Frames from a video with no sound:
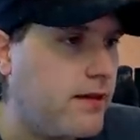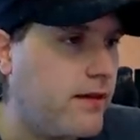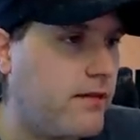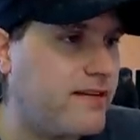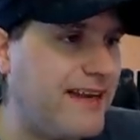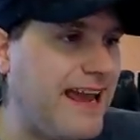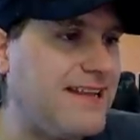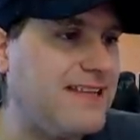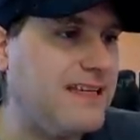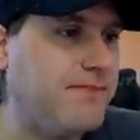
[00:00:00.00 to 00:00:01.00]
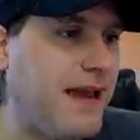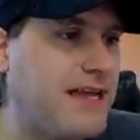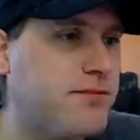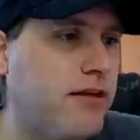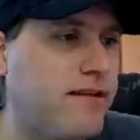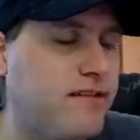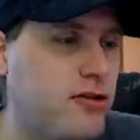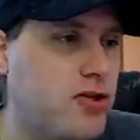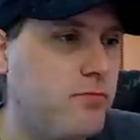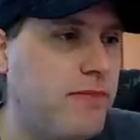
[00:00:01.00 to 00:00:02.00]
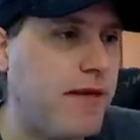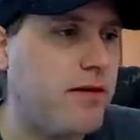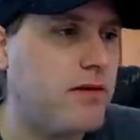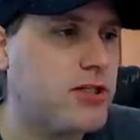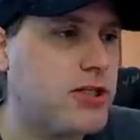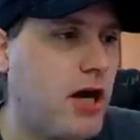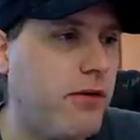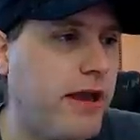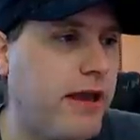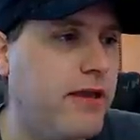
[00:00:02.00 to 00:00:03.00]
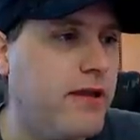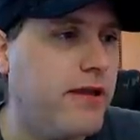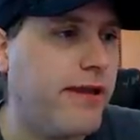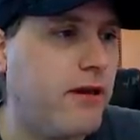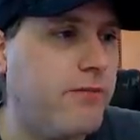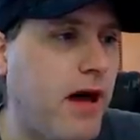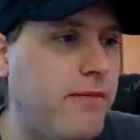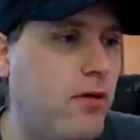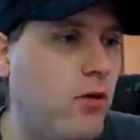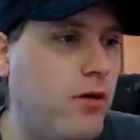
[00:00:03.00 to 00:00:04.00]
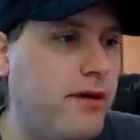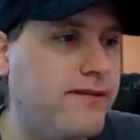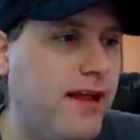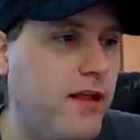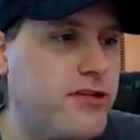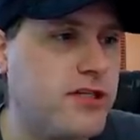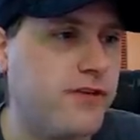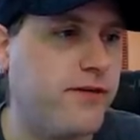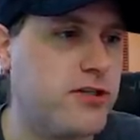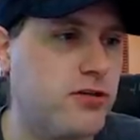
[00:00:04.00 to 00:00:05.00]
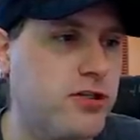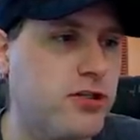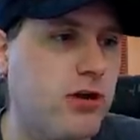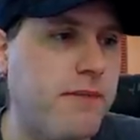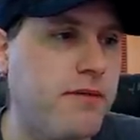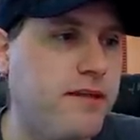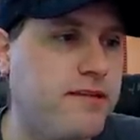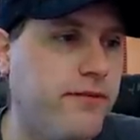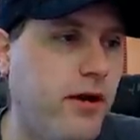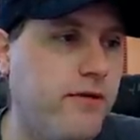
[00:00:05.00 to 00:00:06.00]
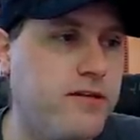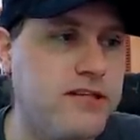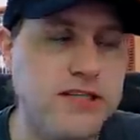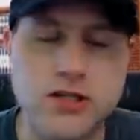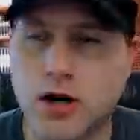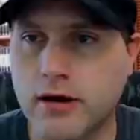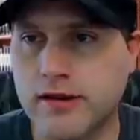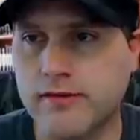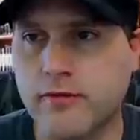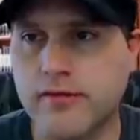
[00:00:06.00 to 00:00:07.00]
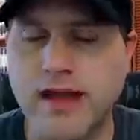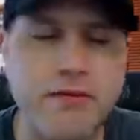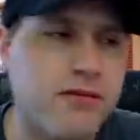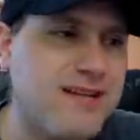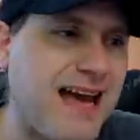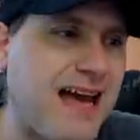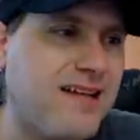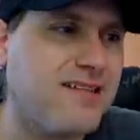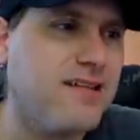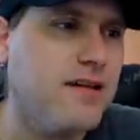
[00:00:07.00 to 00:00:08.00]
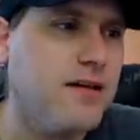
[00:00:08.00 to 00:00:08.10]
There's an 18 page presidential memo showing that Obama ordered intelligence officials to drop a list of overseas targets for cyber attacks.